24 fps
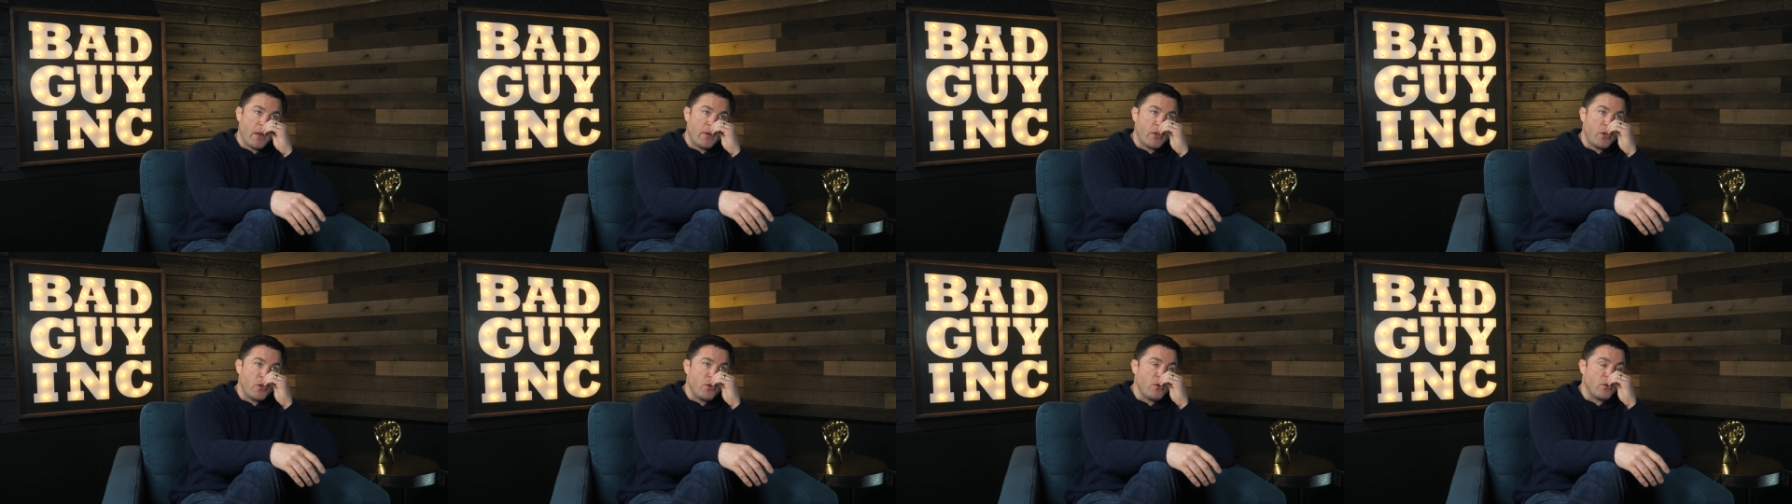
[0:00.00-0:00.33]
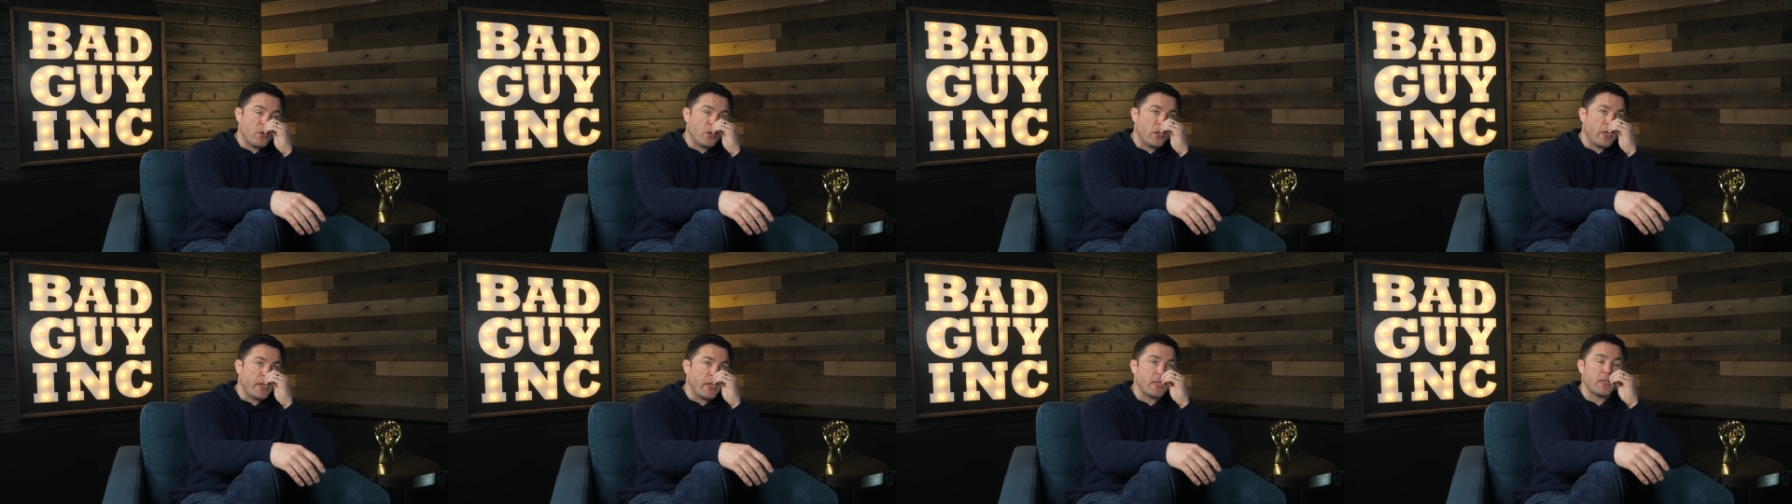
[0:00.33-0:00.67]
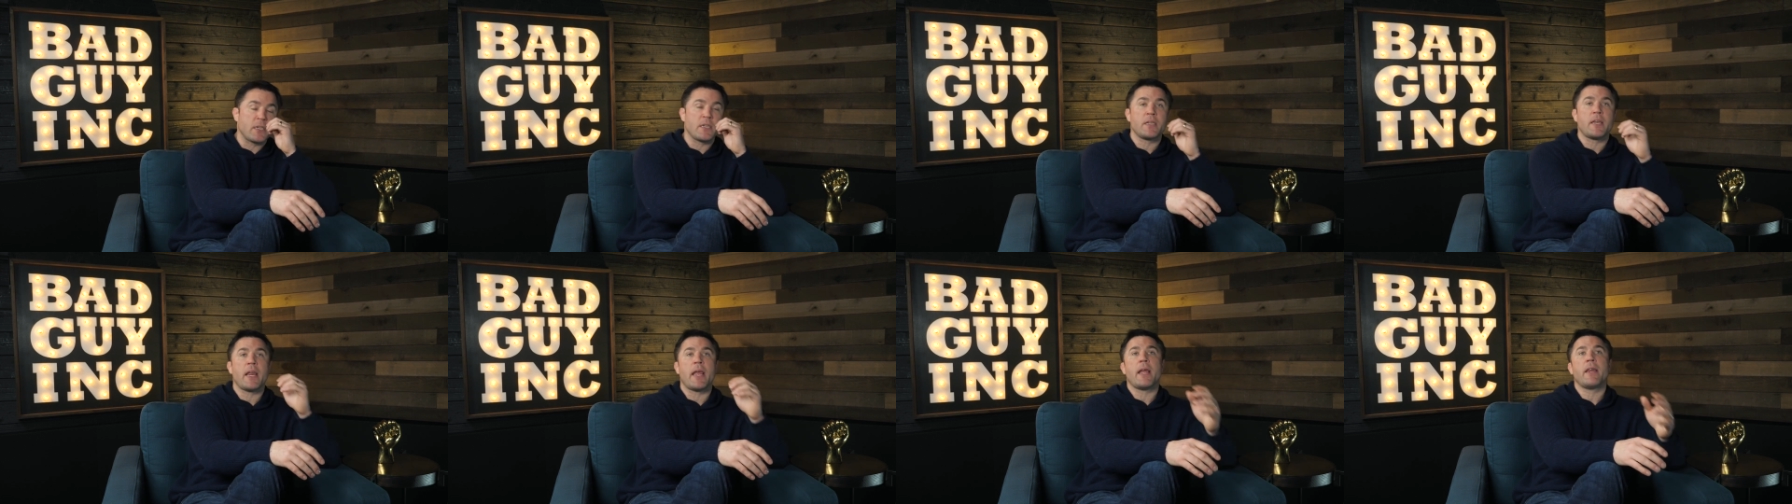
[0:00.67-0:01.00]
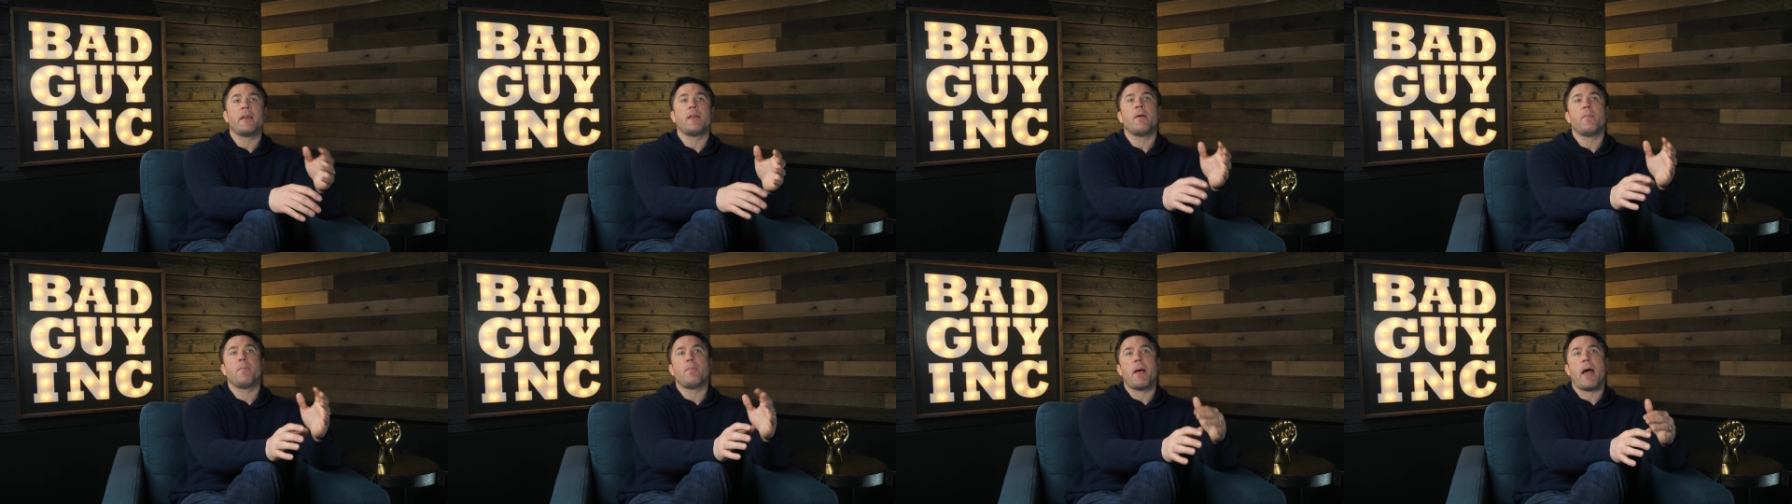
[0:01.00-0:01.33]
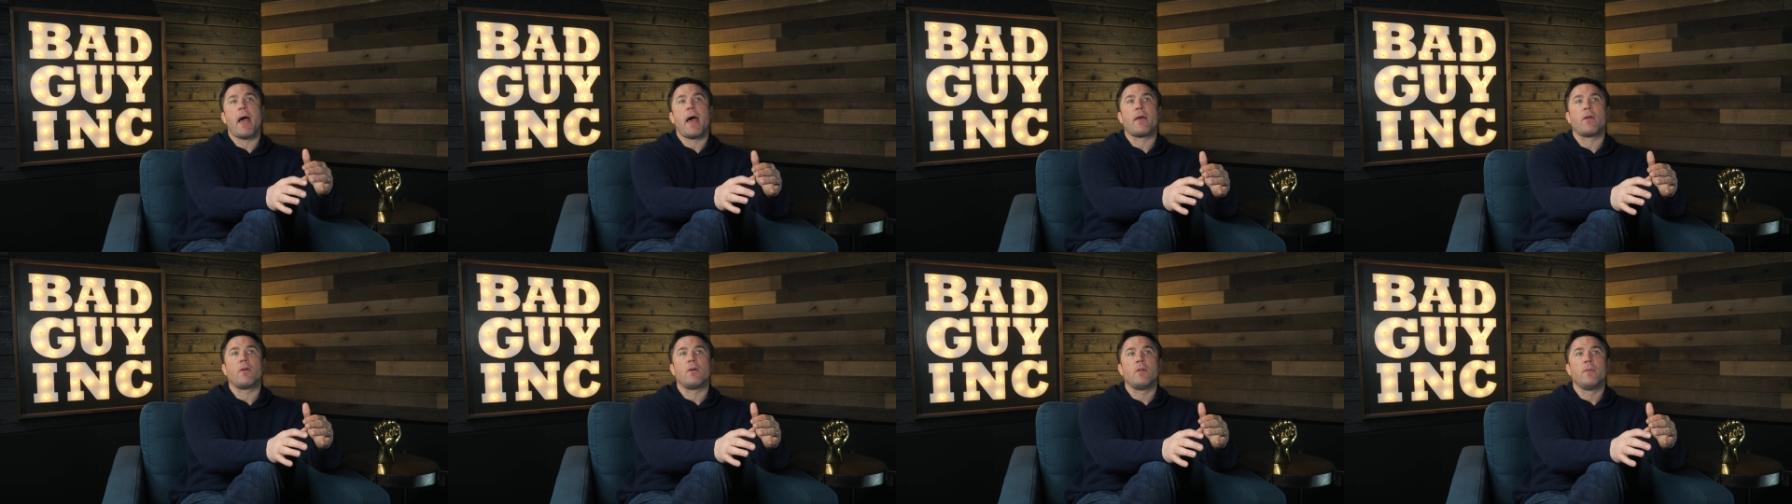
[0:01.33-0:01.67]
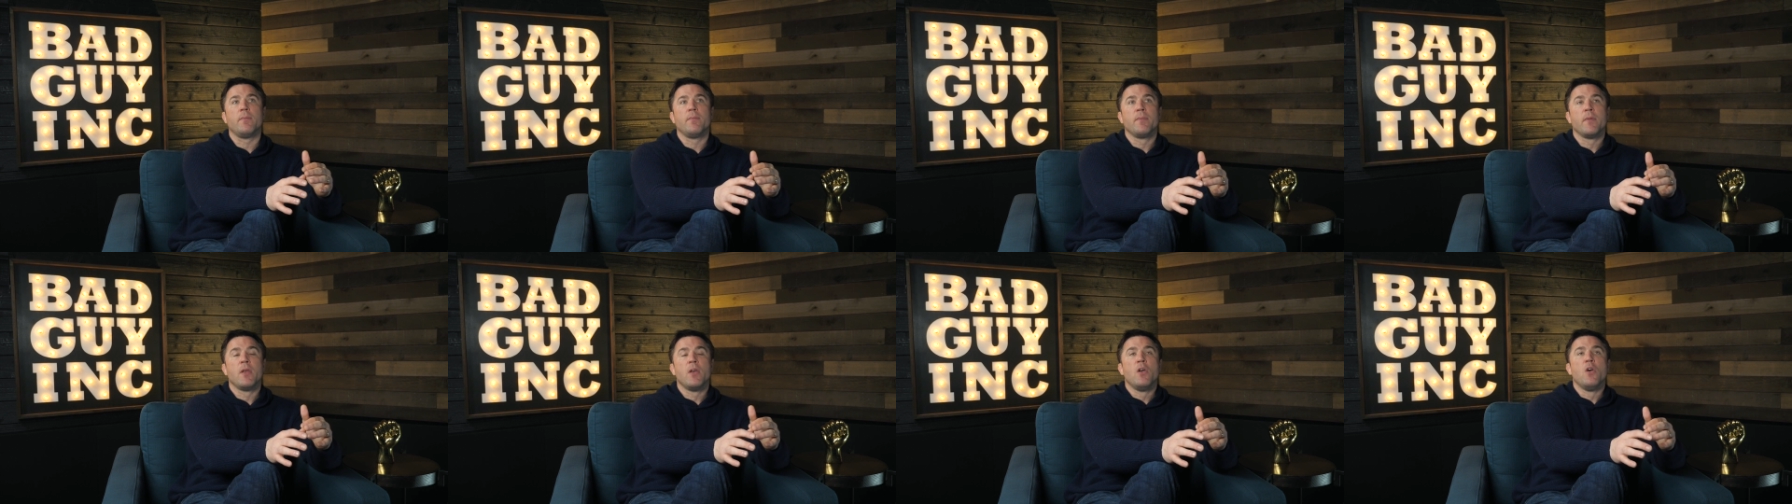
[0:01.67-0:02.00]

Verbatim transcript: Now, usually a stand-up battle